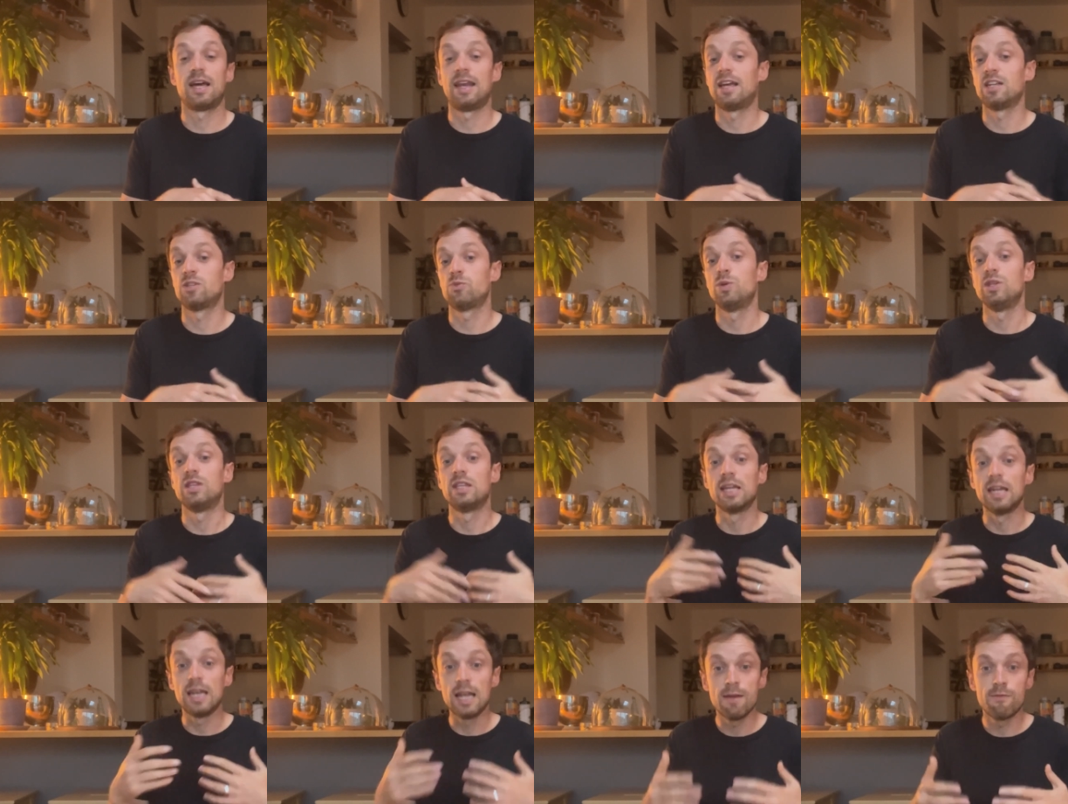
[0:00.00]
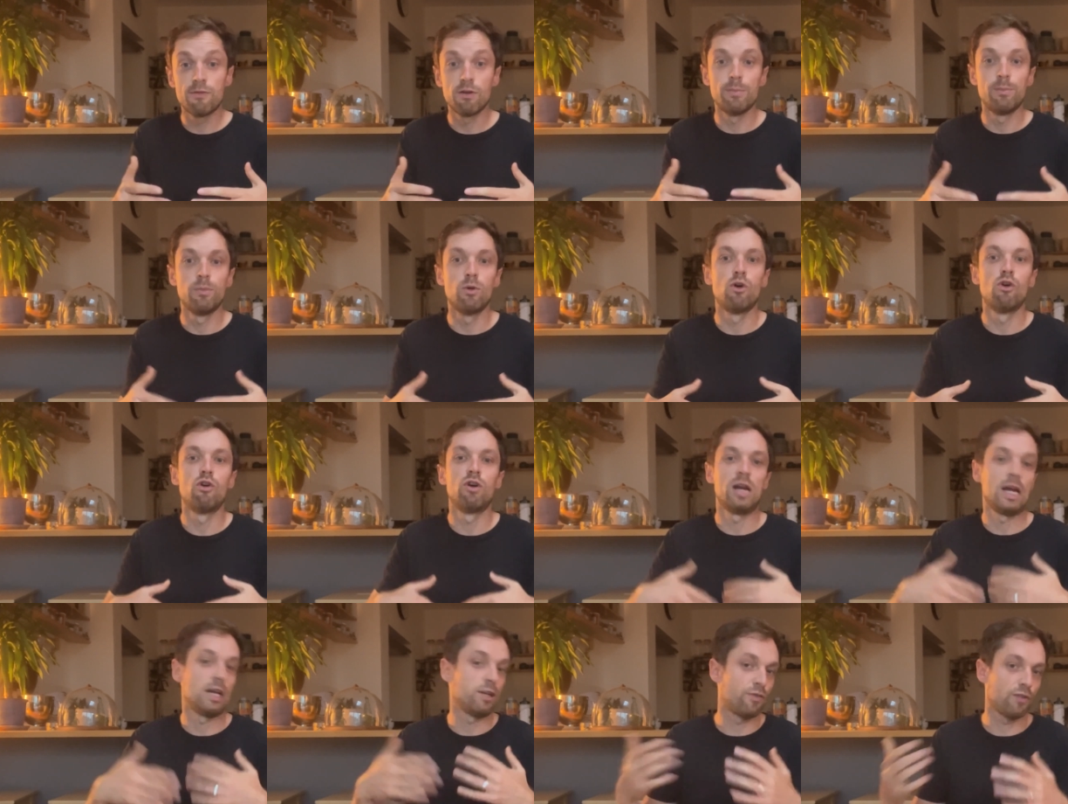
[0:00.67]
And as we deliver
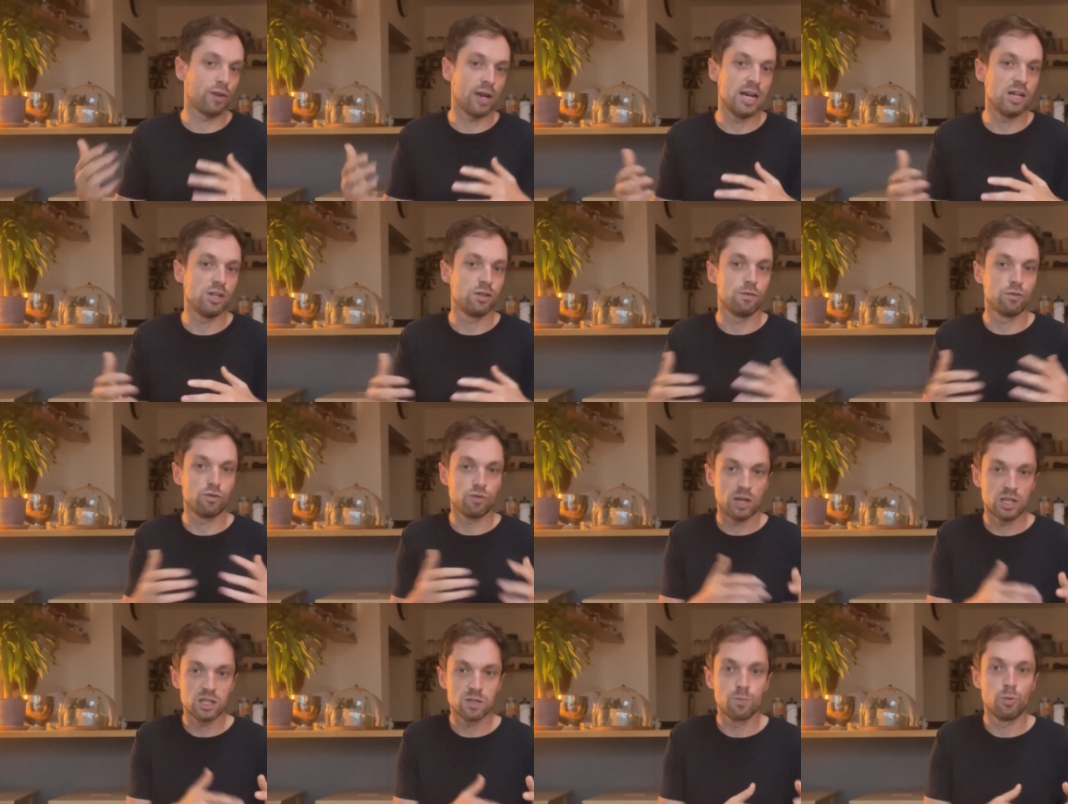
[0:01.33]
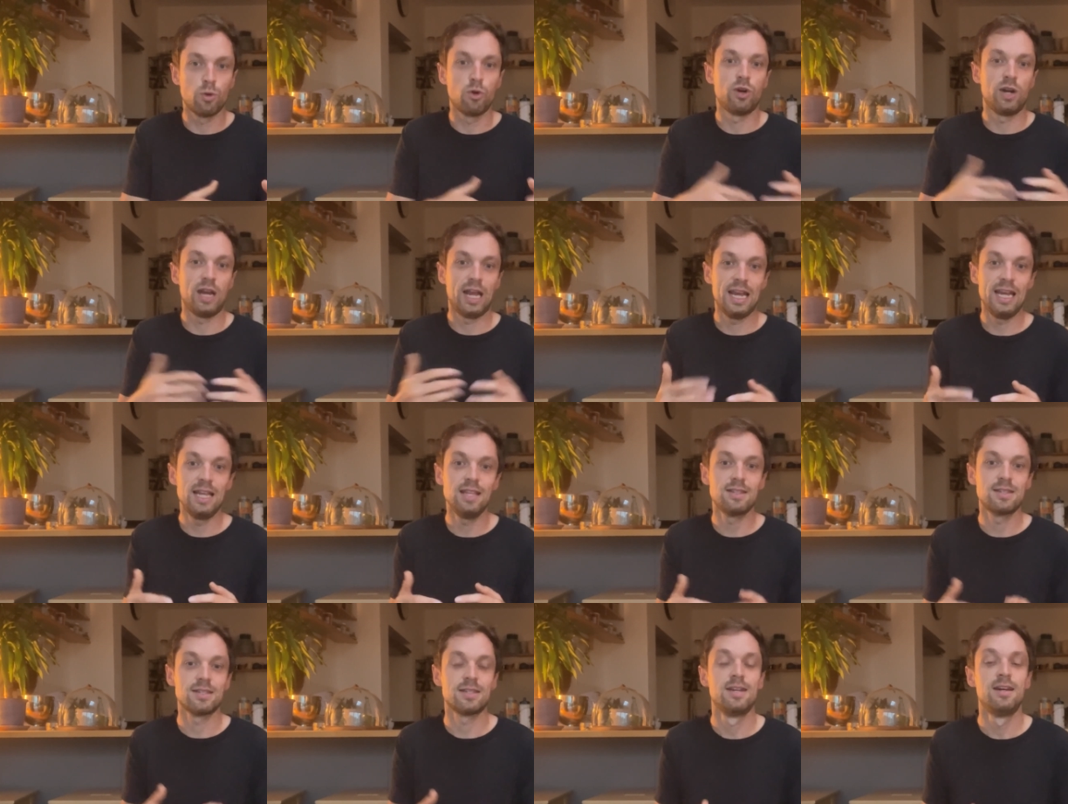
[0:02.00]
more electrification of transport and
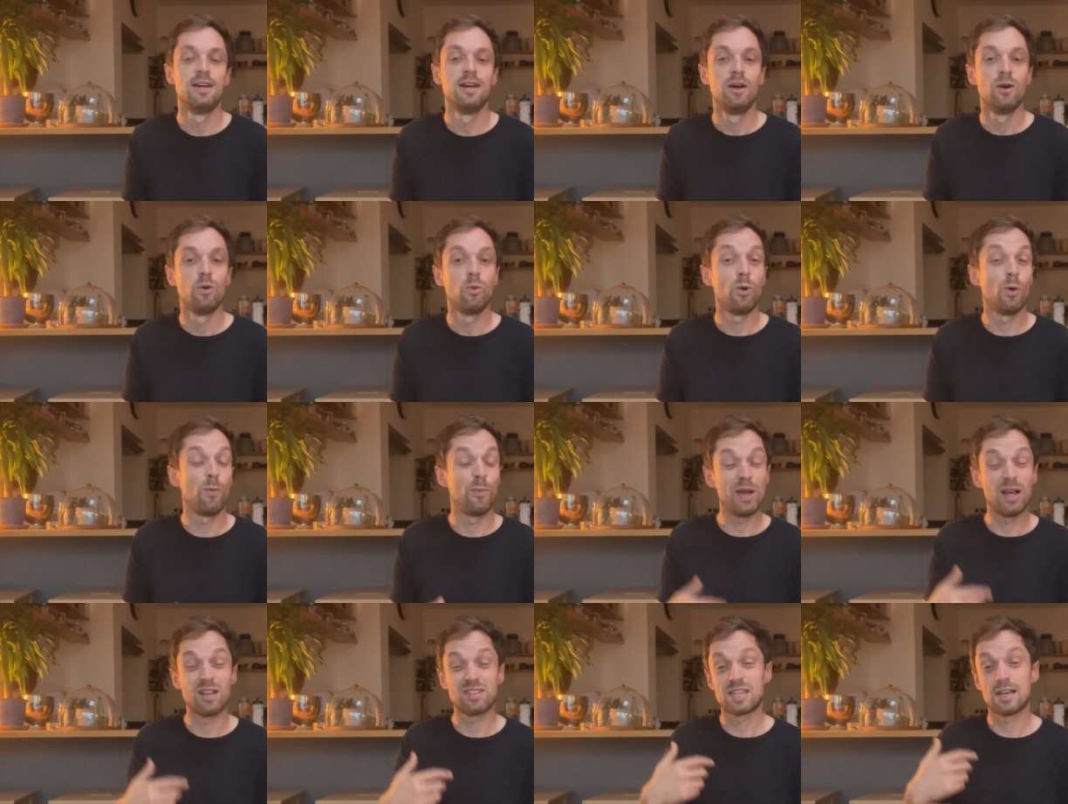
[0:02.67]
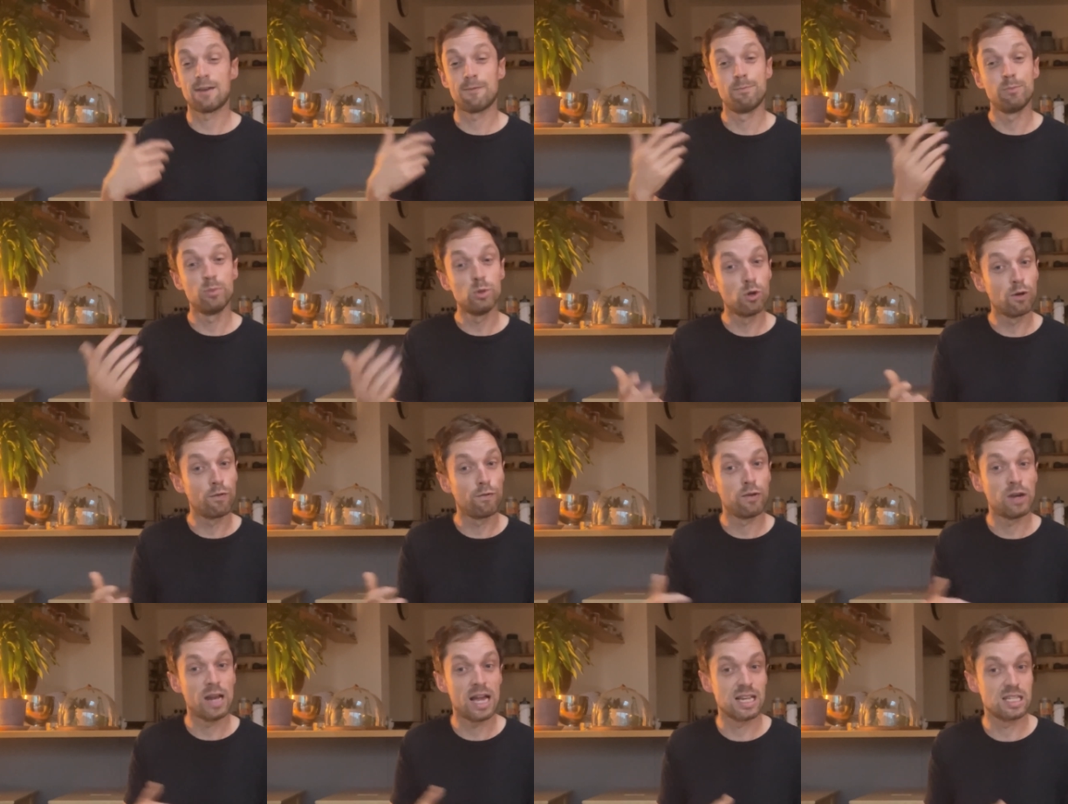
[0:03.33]
heat, we'll be able to have more
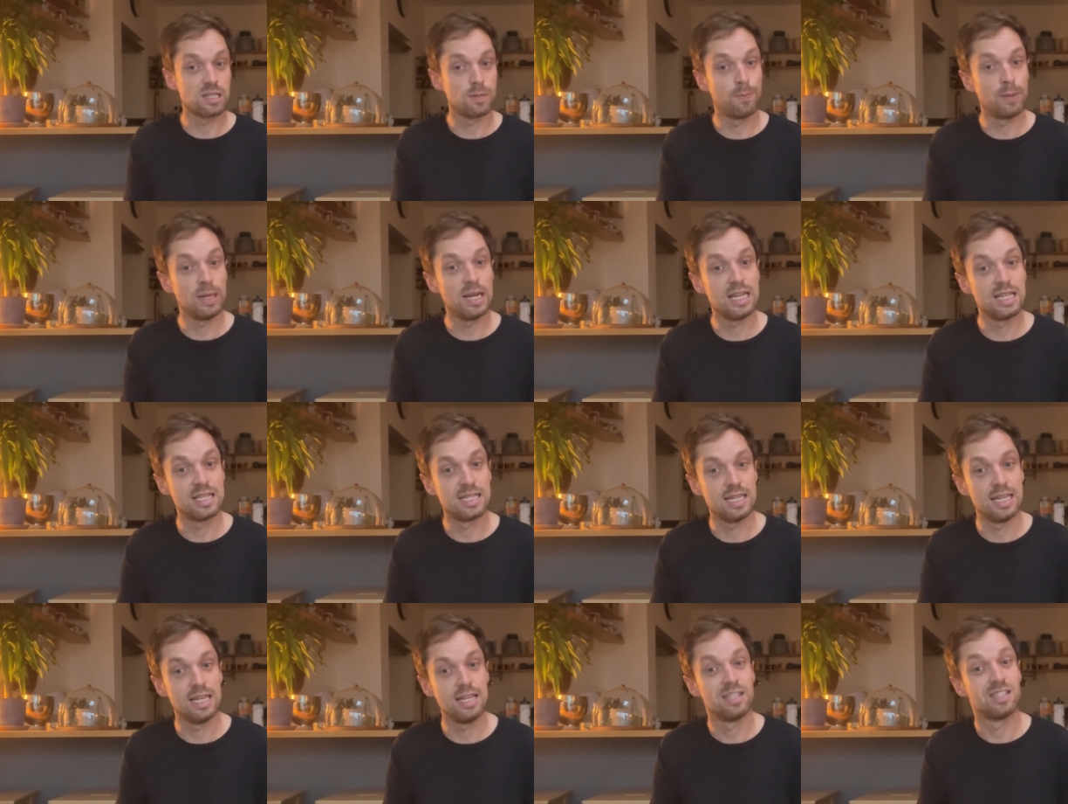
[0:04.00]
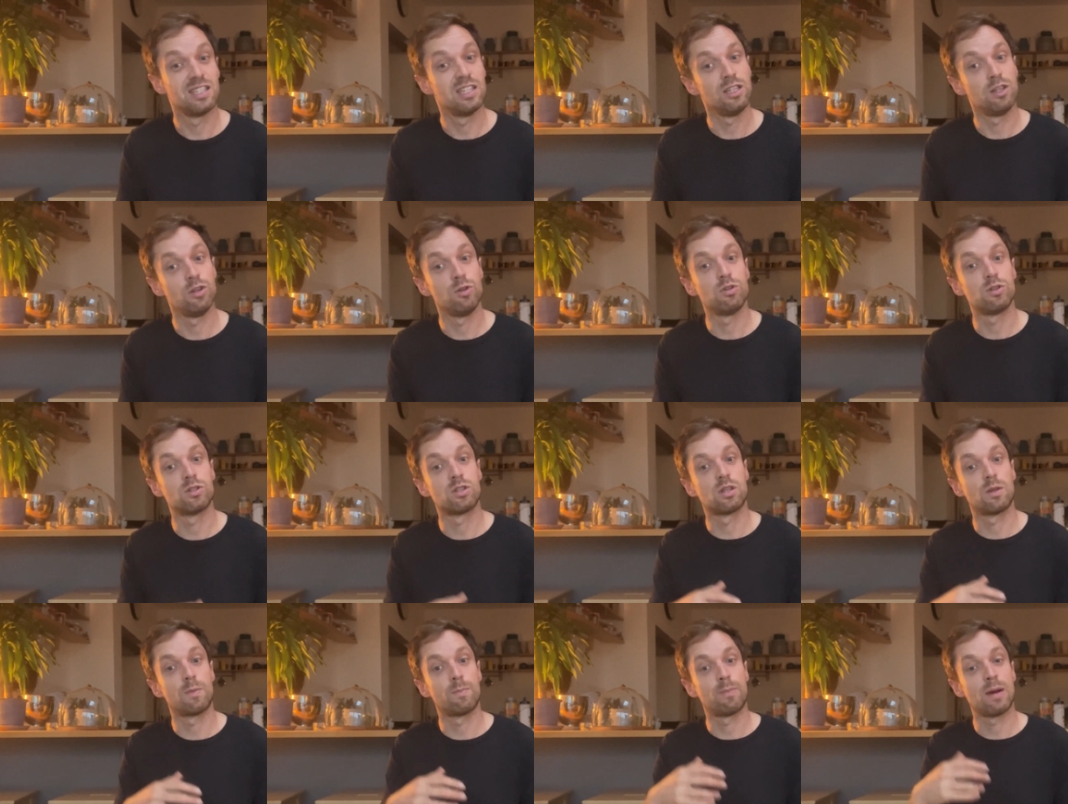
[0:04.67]
flexibility to
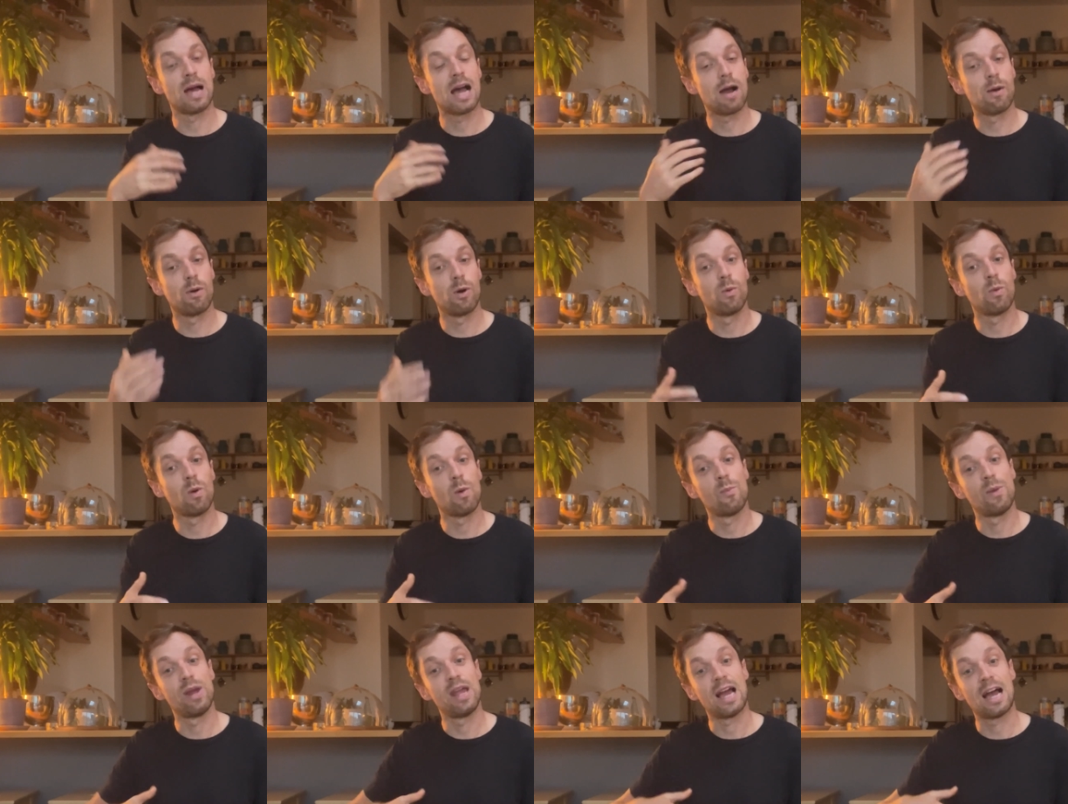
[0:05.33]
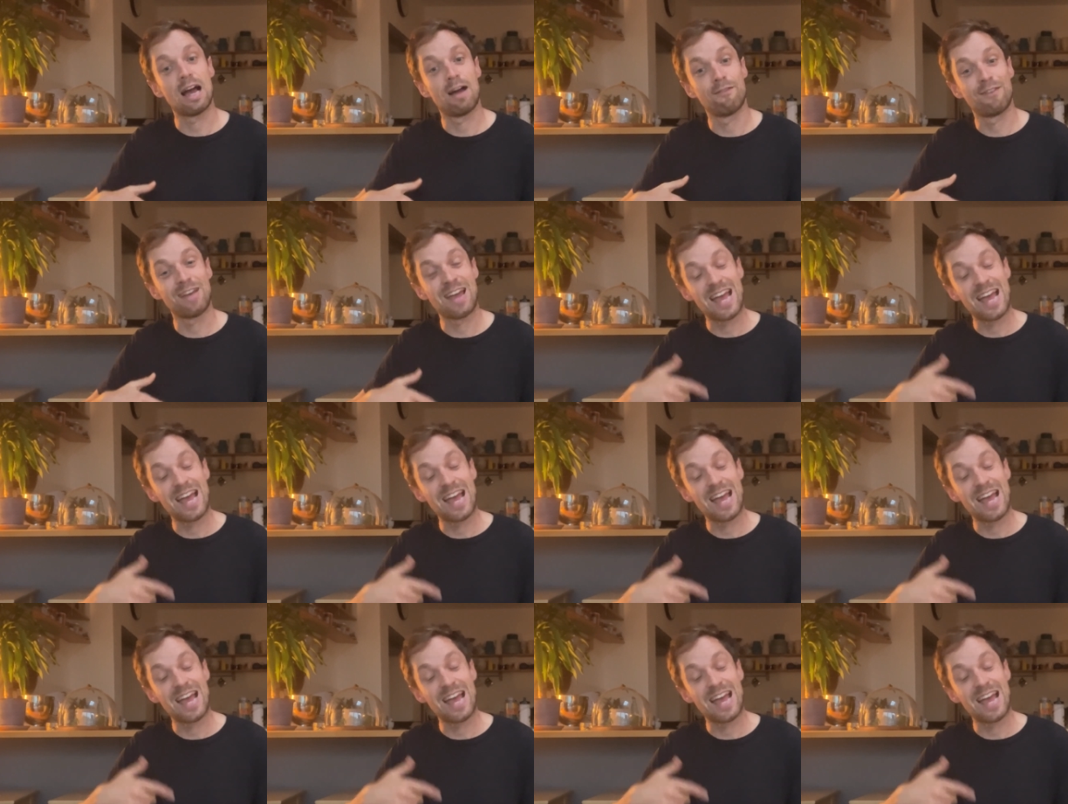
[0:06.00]
use the power when we have